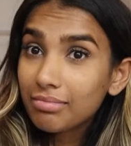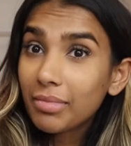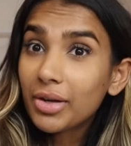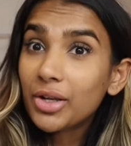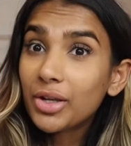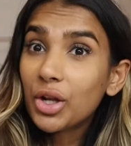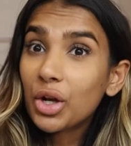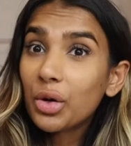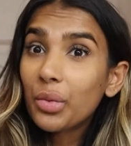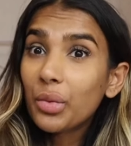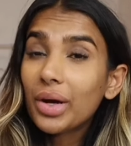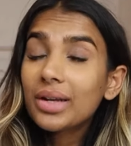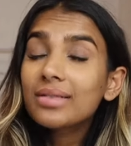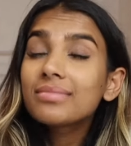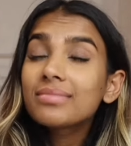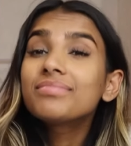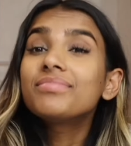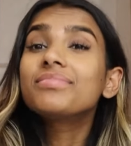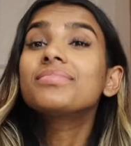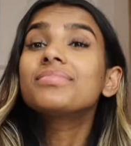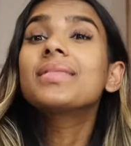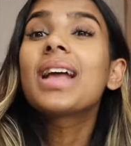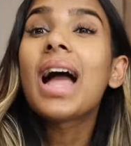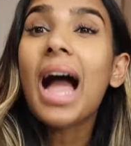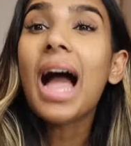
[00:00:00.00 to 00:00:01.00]
But you know what?
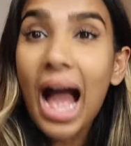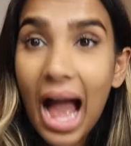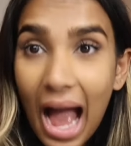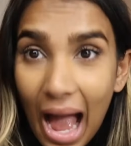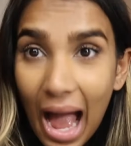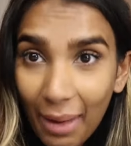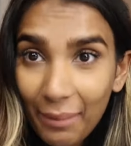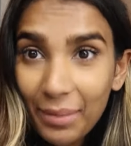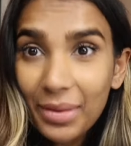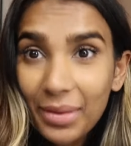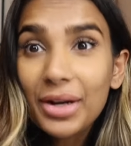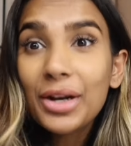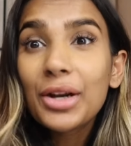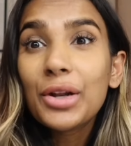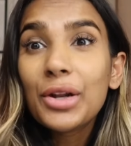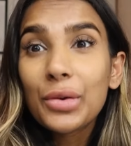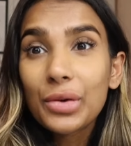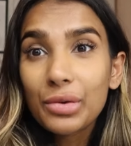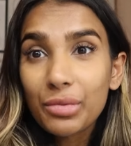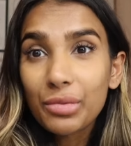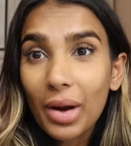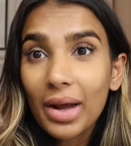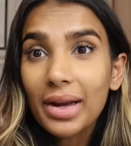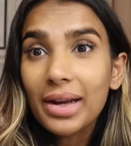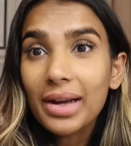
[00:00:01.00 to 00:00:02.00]
I'm gonna do
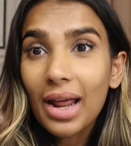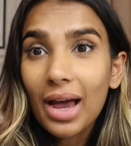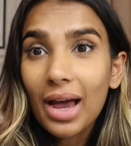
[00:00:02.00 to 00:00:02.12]
it right